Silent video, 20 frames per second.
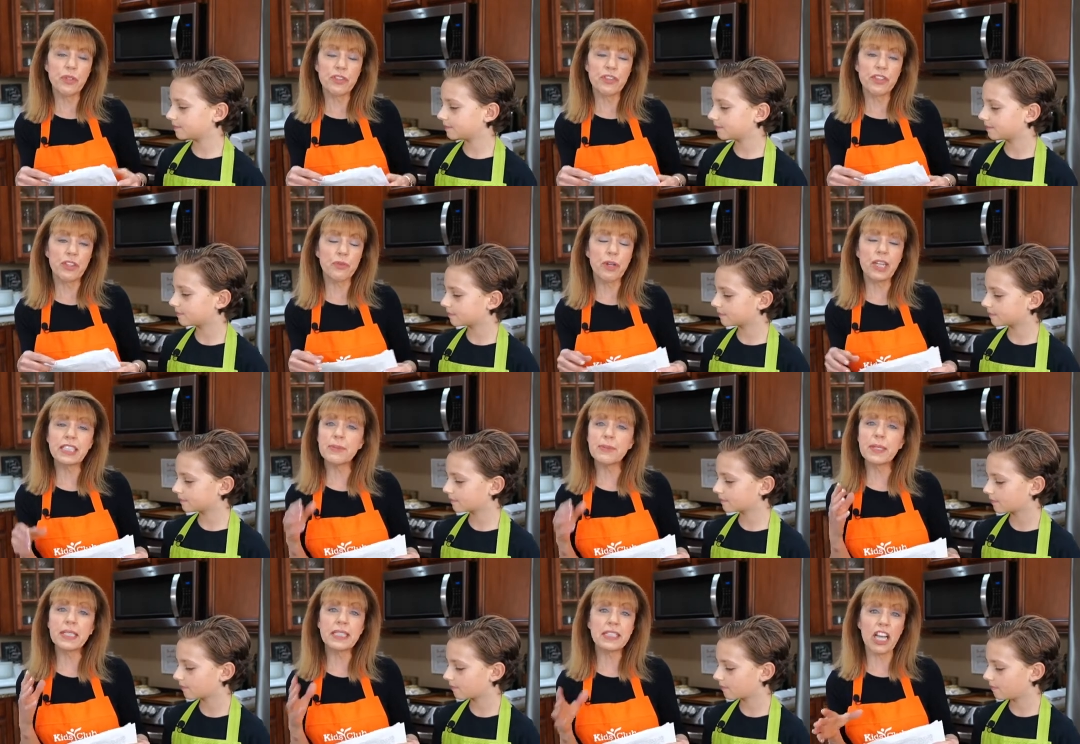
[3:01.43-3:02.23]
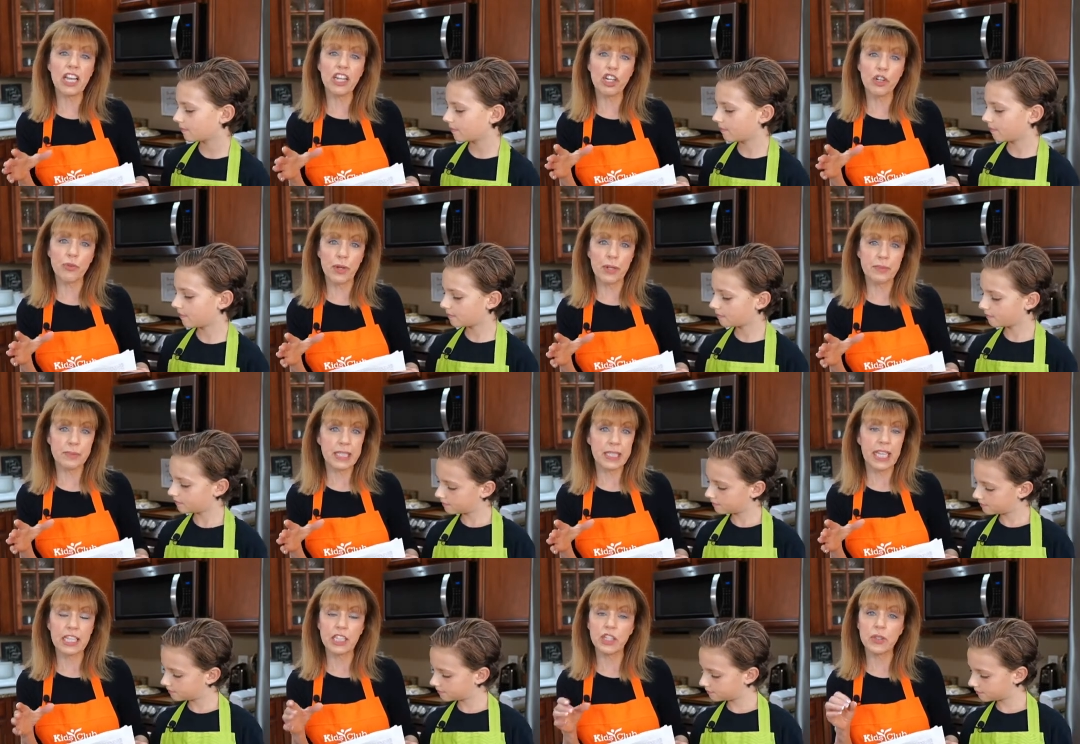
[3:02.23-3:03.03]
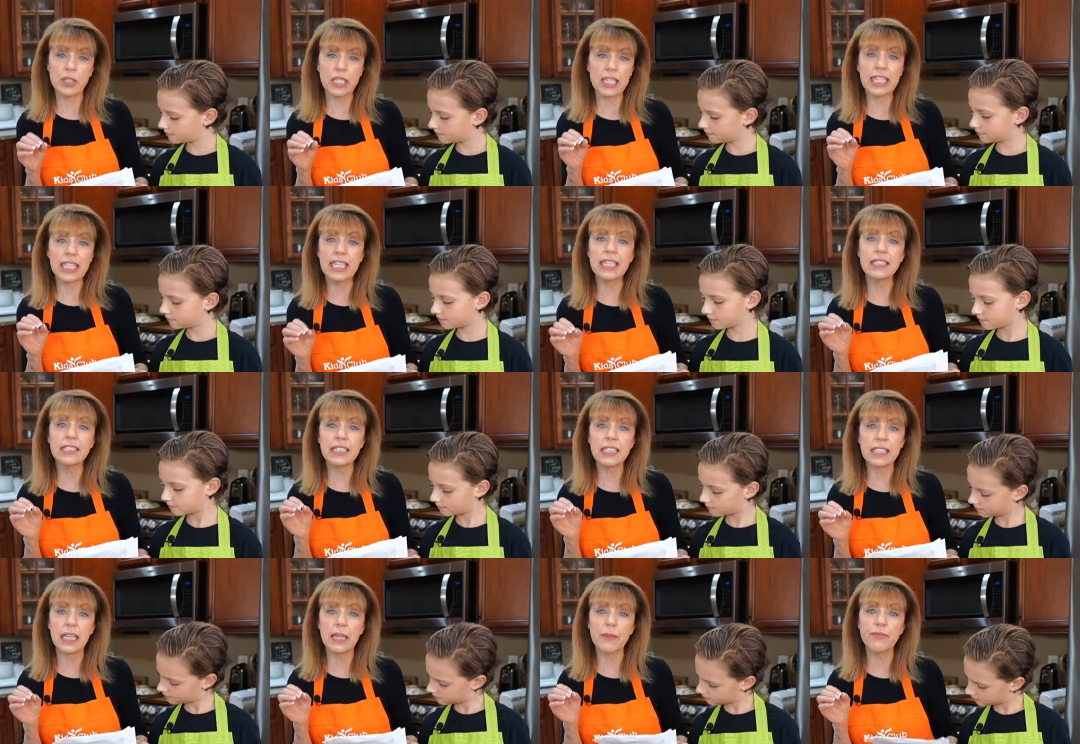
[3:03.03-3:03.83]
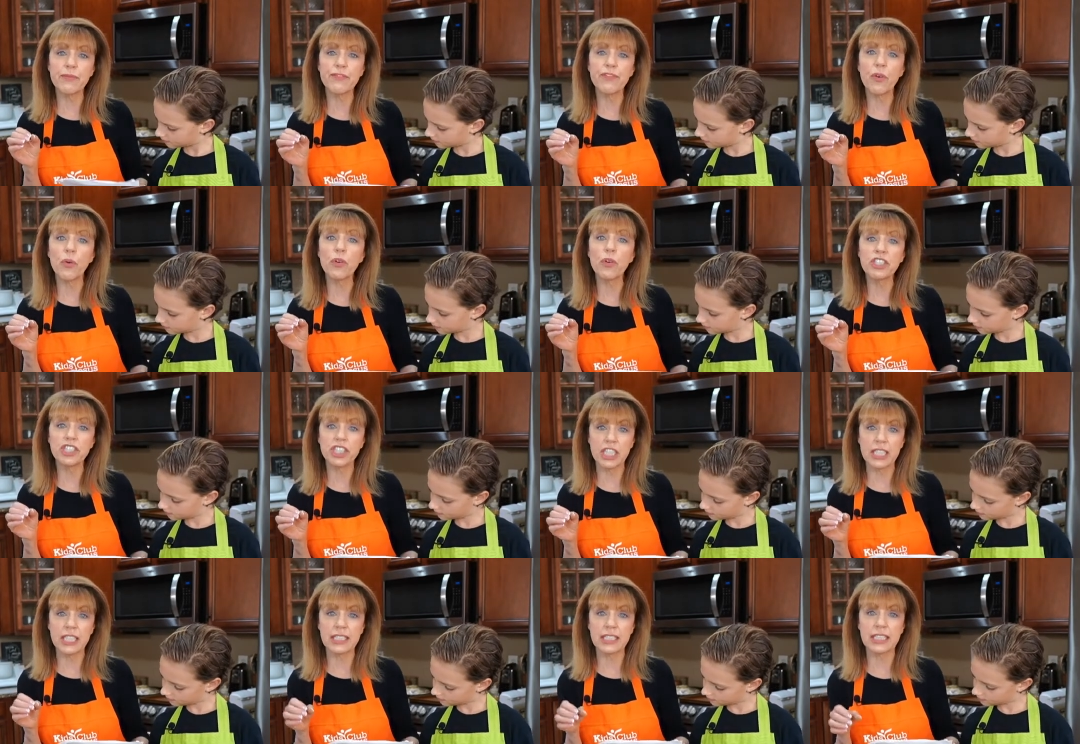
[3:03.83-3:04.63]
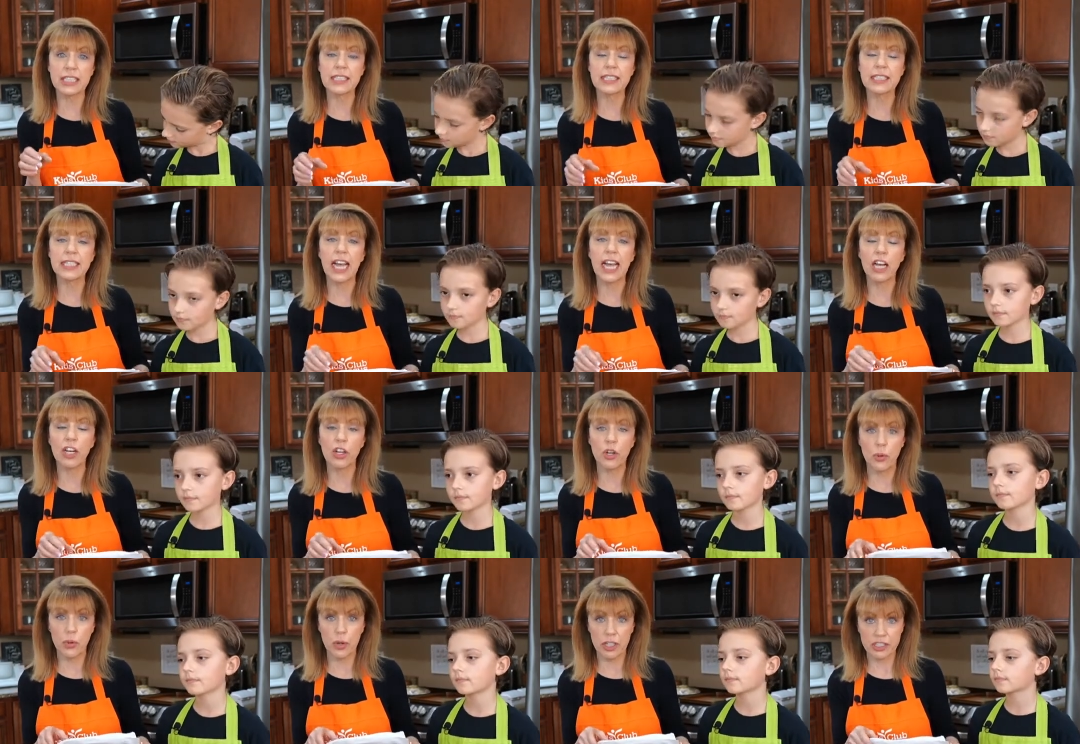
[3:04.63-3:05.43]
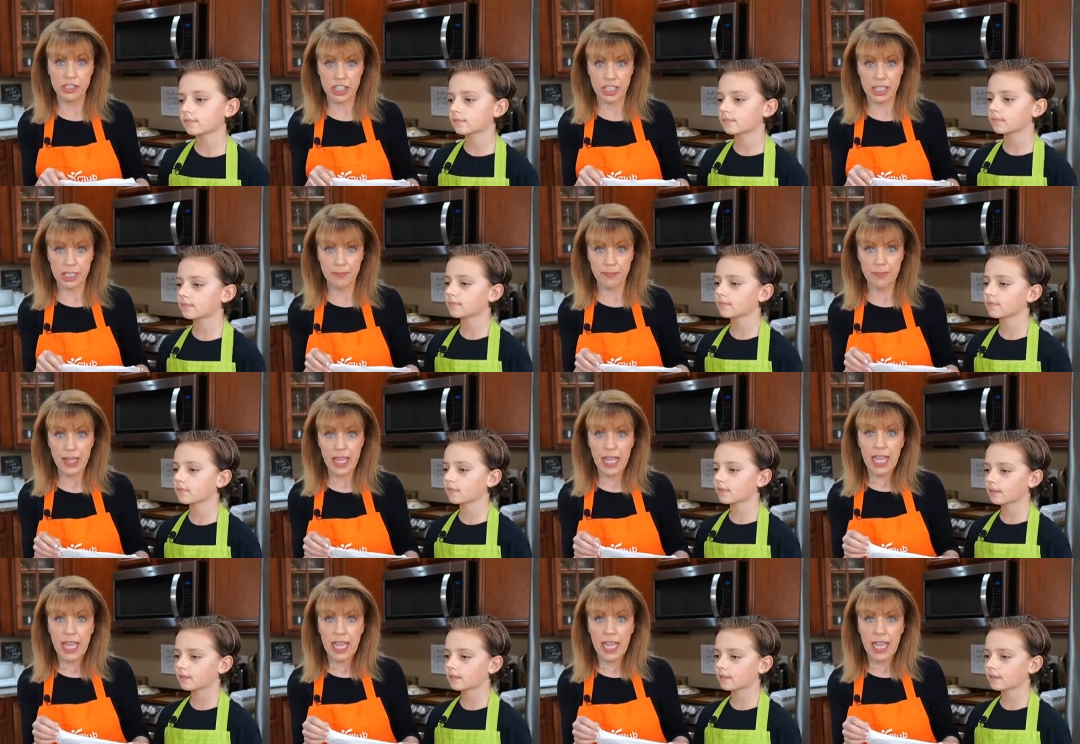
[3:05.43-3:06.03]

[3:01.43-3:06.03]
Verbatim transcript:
Speaker 1: the recipe is on our website. Go to kidsclubforjesus.org